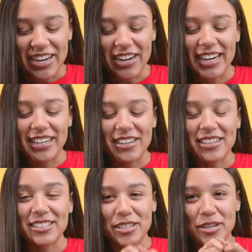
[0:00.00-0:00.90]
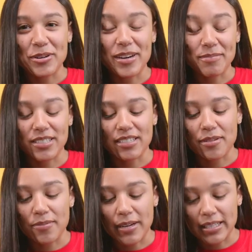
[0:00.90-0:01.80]
All right, y'all, so I'm just
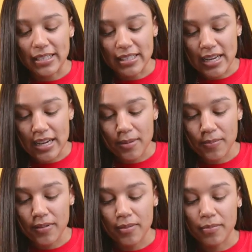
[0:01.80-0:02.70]
gonna break this up.